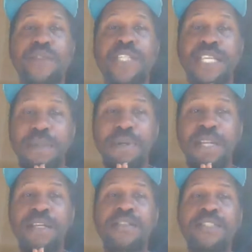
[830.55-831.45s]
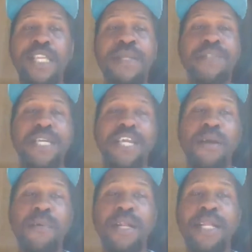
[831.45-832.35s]
If you see anybody else's name,
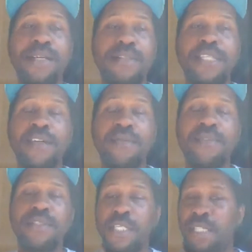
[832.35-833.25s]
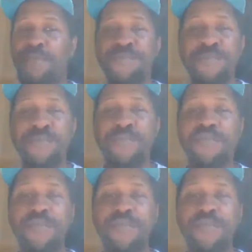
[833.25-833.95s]
check everybody else out in